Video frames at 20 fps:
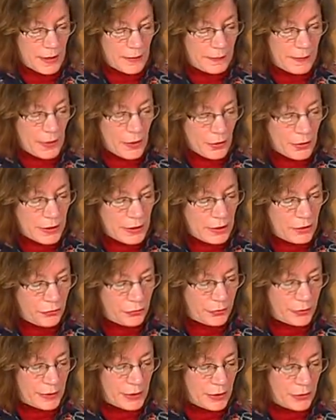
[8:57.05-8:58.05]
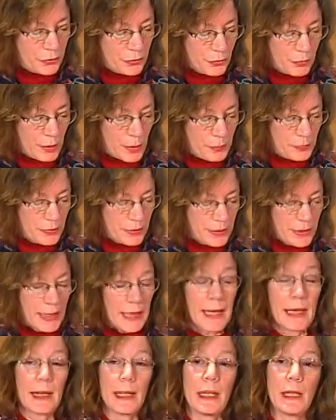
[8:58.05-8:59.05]
they are easily interrupted
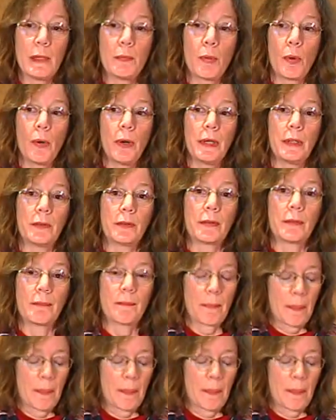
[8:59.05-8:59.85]
at any point.